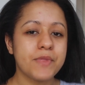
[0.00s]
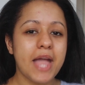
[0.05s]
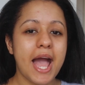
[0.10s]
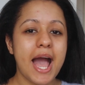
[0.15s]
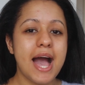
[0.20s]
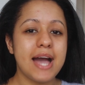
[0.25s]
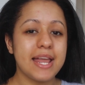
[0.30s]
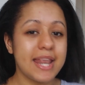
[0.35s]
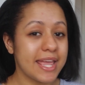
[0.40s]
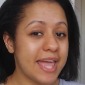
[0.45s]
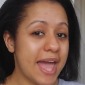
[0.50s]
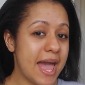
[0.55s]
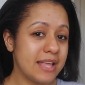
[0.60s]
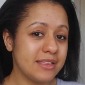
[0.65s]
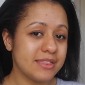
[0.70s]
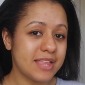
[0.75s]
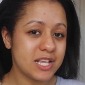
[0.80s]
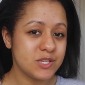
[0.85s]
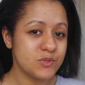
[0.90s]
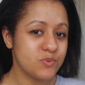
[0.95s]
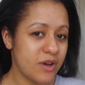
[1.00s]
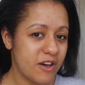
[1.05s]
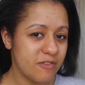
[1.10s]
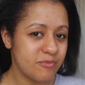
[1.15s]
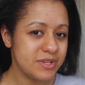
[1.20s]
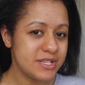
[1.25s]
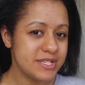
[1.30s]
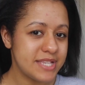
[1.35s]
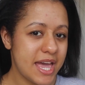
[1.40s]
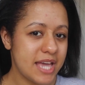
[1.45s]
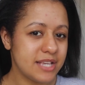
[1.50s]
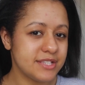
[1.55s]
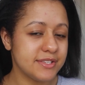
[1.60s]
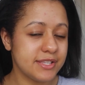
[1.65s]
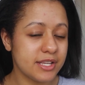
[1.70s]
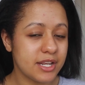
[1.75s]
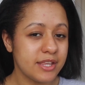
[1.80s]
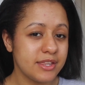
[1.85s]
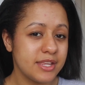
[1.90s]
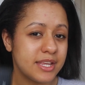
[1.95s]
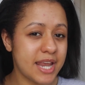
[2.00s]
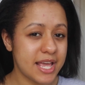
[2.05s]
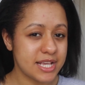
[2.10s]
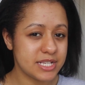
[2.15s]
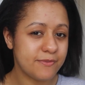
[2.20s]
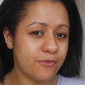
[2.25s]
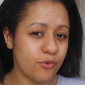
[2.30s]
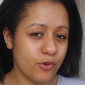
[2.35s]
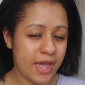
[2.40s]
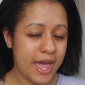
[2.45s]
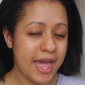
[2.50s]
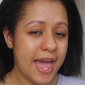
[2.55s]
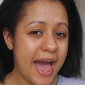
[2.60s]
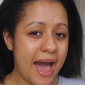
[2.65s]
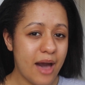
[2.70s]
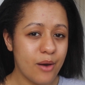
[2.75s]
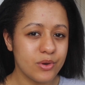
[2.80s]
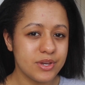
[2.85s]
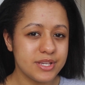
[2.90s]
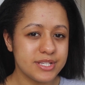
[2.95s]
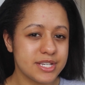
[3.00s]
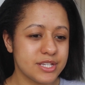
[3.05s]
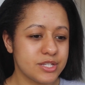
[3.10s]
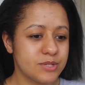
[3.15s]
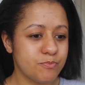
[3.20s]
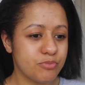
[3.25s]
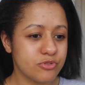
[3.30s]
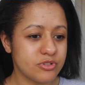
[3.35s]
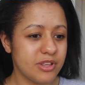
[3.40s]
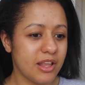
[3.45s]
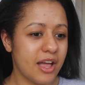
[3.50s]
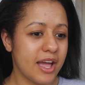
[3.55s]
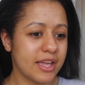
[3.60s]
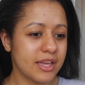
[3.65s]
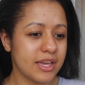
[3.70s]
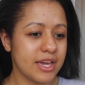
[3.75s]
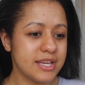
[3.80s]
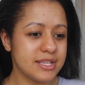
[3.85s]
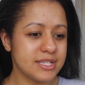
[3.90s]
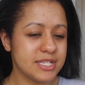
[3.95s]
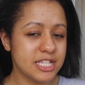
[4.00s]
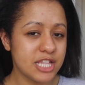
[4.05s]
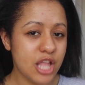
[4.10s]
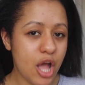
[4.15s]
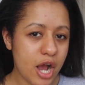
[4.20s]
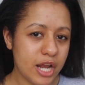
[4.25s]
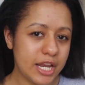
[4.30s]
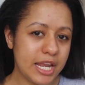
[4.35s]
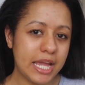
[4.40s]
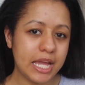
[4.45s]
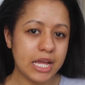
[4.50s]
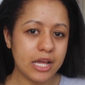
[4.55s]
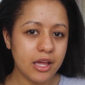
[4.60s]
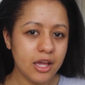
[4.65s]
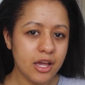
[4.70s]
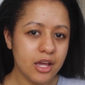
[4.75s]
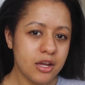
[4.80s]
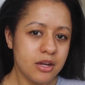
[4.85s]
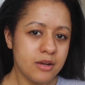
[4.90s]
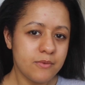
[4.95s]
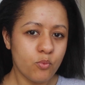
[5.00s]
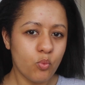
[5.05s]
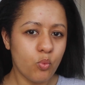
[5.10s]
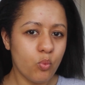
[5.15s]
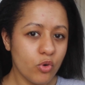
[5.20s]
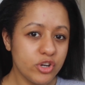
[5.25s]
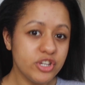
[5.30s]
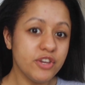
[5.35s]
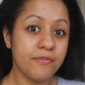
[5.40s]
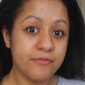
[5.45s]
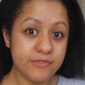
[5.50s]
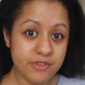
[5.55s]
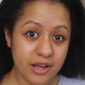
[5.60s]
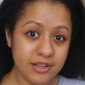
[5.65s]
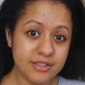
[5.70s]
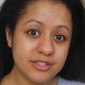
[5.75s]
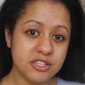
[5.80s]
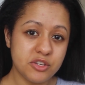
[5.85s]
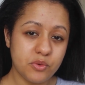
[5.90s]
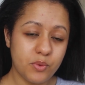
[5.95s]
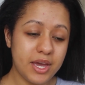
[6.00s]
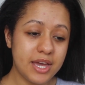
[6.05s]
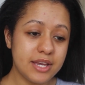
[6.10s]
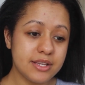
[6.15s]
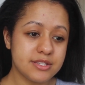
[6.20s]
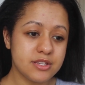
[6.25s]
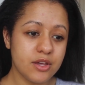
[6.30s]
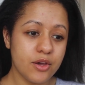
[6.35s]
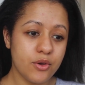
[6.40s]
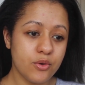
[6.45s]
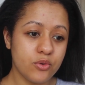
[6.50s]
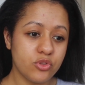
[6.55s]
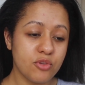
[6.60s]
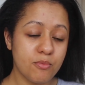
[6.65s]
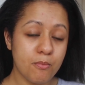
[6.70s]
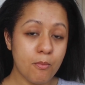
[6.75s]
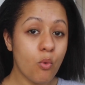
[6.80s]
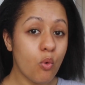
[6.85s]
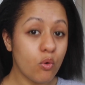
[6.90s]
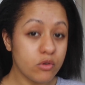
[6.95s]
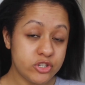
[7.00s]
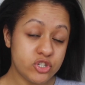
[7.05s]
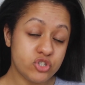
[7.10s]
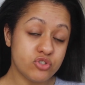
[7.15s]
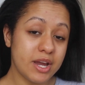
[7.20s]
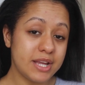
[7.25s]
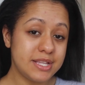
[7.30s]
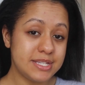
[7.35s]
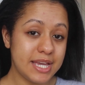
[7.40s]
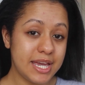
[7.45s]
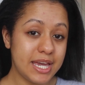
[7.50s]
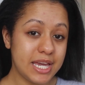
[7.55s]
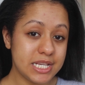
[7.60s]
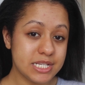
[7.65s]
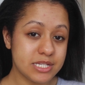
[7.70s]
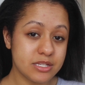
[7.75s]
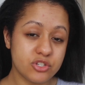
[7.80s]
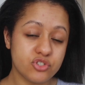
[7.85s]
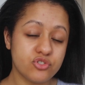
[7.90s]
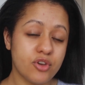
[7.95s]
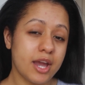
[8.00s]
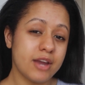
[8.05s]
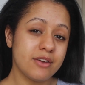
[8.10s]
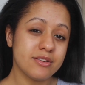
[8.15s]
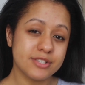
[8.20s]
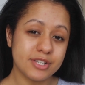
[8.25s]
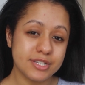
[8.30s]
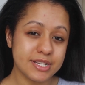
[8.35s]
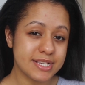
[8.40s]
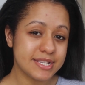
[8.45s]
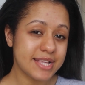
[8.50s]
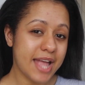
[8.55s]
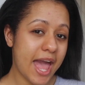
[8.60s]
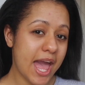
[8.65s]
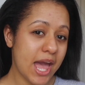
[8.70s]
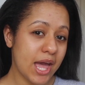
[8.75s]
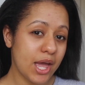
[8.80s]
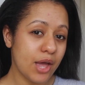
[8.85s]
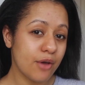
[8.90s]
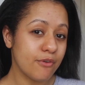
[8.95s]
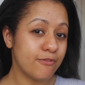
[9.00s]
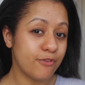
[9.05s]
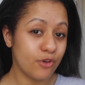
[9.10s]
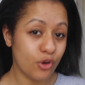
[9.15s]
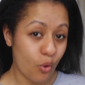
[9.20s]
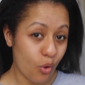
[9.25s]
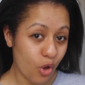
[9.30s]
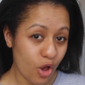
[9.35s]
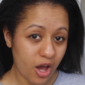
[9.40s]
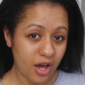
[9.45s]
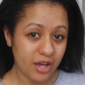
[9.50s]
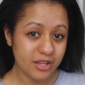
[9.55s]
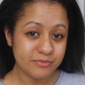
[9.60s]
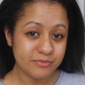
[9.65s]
And again, that's what I've been saying. So the next 48 hours, it's like it's learning what you've done to it. So the more straight it is, the straighter it's going to stay for longer.